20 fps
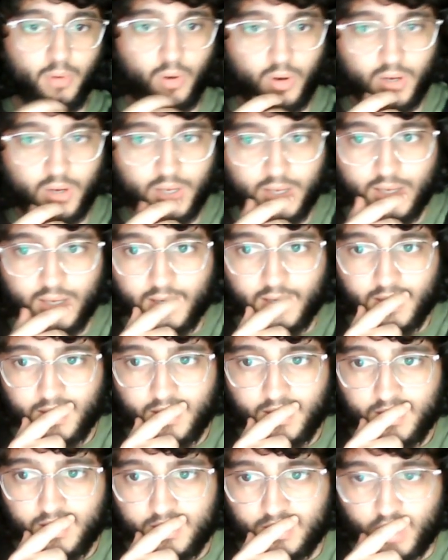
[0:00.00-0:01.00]
But
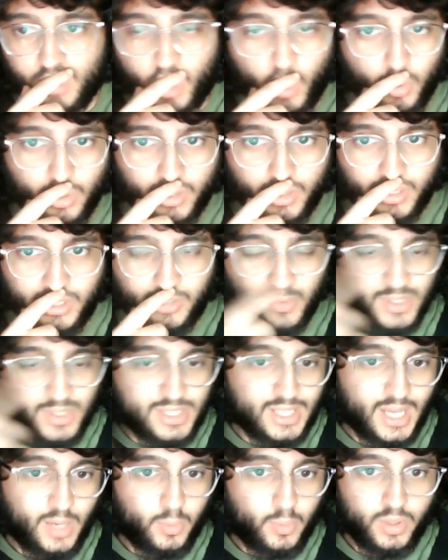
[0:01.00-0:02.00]
the quality
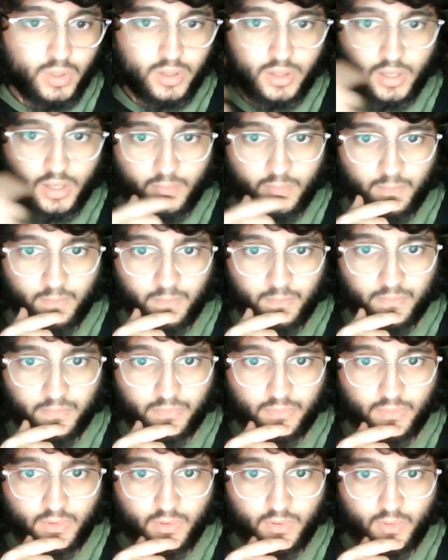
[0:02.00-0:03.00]
was there with
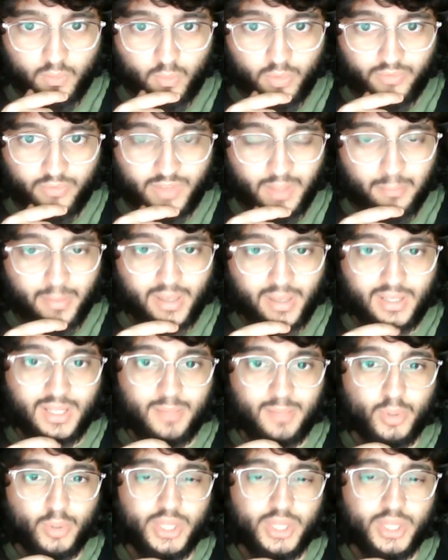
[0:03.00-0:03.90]
Dembele.